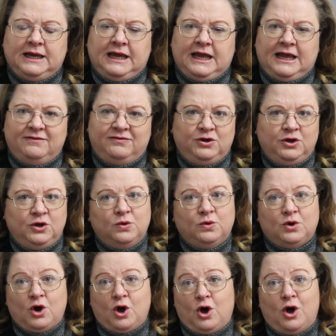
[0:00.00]
If
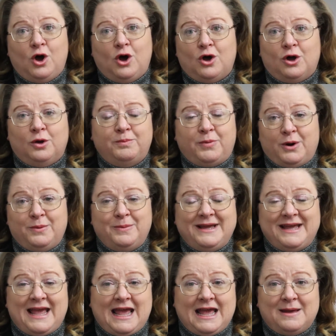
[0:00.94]
you call
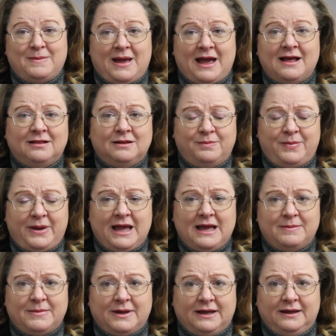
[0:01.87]
Birmingham,
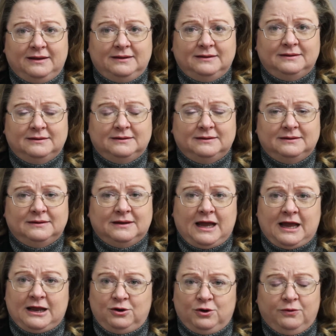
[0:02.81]
Alabama,
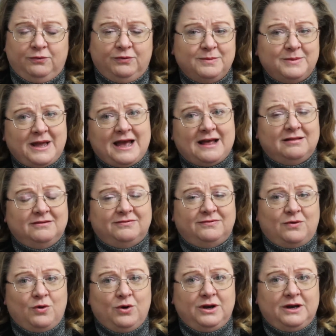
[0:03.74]
and you're from
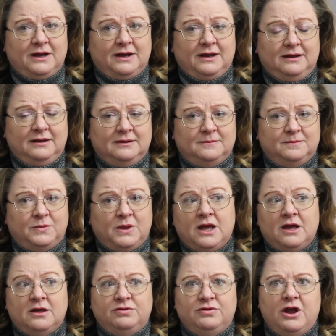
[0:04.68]
California,
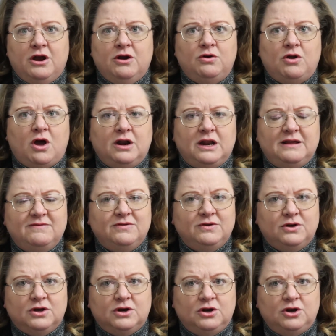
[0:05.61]
they're not
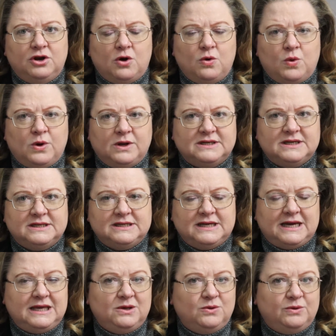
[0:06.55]
even going to know what to
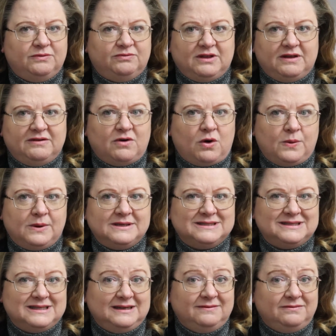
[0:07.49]
tell you if they've
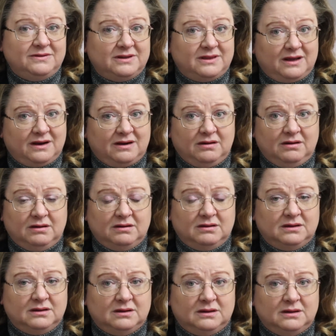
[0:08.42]
always lived there.
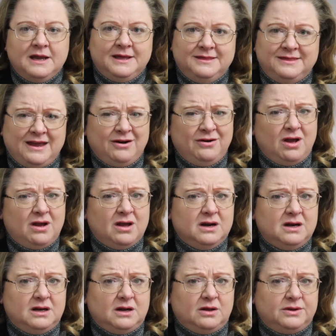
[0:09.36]
They're not
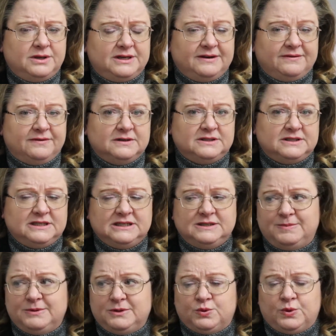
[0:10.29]
going to know the differences
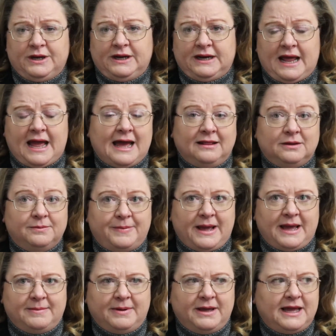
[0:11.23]
between
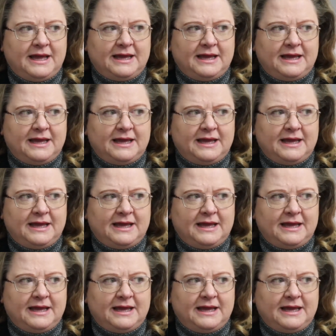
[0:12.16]
Alabama